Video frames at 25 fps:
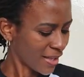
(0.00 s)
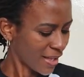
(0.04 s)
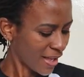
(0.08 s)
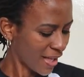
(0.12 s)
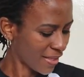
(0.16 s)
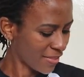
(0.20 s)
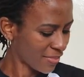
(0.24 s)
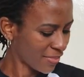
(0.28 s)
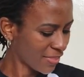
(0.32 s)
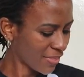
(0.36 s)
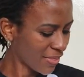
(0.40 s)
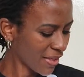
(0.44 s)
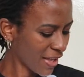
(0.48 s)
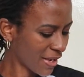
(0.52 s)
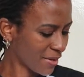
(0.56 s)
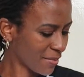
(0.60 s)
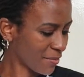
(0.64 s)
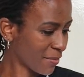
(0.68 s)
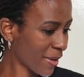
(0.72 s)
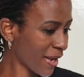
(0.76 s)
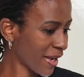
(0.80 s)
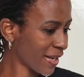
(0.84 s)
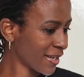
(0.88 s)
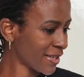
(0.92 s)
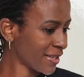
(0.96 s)
And then
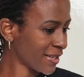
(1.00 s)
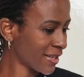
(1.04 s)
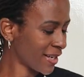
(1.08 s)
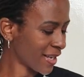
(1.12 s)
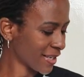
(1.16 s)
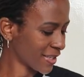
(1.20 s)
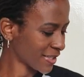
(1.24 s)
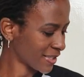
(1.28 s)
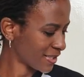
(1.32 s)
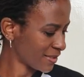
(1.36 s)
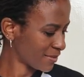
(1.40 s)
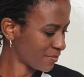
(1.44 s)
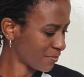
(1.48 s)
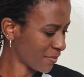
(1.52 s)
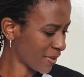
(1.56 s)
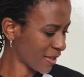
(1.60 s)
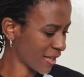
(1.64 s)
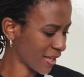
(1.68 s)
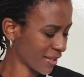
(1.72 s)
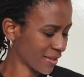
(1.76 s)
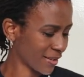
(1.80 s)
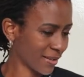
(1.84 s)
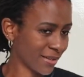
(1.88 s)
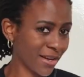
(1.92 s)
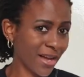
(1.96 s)
my next
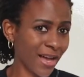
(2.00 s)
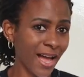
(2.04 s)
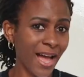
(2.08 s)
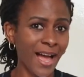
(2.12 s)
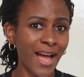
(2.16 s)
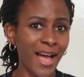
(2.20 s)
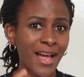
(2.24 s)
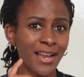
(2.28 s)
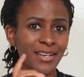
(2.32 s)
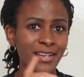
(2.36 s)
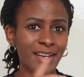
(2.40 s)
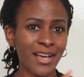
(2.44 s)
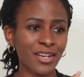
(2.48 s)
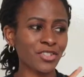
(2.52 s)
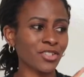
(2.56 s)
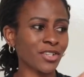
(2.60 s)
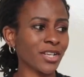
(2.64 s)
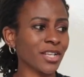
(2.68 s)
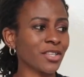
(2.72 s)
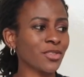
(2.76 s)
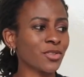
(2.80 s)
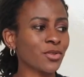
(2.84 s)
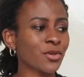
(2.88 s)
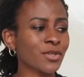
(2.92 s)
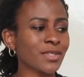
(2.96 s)
make, and
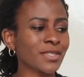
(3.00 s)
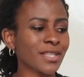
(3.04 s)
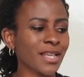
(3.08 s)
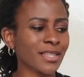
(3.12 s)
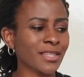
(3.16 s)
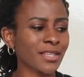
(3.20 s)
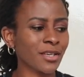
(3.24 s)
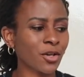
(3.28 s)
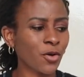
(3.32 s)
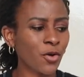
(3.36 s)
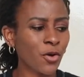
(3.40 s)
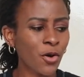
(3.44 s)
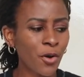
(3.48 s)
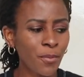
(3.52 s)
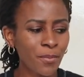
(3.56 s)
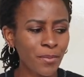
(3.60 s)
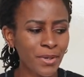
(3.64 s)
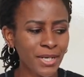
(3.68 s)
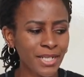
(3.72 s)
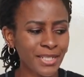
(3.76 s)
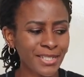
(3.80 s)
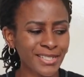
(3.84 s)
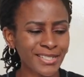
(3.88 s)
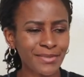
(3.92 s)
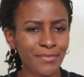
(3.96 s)
actually those are the
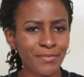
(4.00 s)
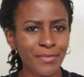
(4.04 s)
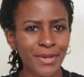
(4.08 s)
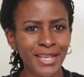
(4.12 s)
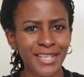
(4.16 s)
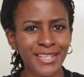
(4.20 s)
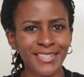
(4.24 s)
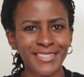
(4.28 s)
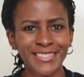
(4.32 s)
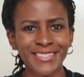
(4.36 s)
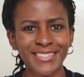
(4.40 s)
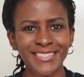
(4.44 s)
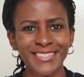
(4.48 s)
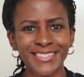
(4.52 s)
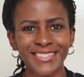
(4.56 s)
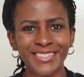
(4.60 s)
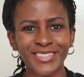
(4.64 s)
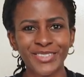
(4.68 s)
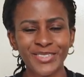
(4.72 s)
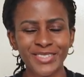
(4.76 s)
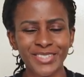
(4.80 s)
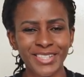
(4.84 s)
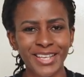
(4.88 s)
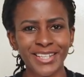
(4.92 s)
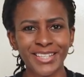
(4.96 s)
complete makes,
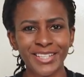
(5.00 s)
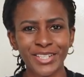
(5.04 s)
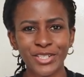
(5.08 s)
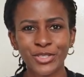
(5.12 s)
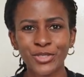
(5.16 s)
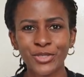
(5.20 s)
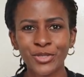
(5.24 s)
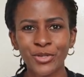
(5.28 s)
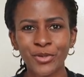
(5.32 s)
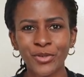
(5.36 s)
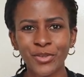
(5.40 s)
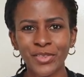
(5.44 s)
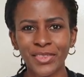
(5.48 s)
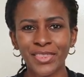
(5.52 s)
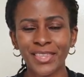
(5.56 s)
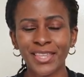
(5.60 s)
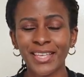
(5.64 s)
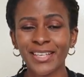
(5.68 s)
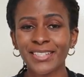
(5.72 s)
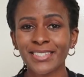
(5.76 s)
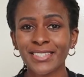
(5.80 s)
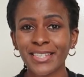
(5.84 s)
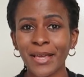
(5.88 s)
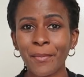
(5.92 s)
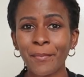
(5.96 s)
those are the 2
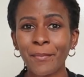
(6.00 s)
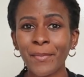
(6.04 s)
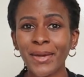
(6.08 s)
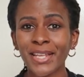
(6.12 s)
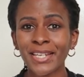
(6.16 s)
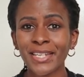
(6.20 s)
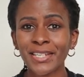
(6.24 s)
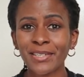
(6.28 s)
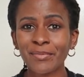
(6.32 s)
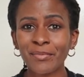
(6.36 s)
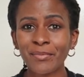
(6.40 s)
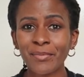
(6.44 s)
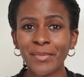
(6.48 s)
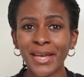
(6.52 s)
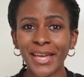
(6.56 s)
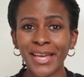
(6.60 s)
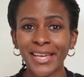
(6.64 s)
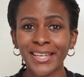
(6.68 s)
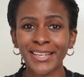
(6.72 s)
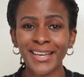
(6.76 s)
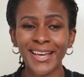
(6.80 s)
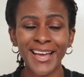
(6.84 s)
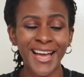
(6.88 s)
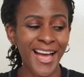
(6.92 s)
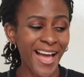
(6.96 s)
things I made in
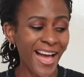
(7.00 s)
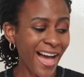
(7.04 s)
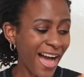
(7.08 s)
May.